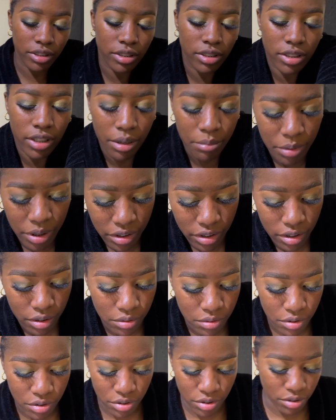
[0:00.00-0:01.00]
this time
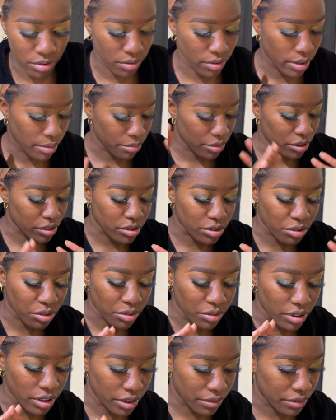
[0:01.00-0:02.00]
around, so I'm just
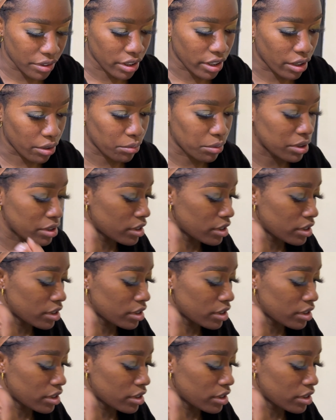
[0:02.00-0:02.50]
gonna leave it that way.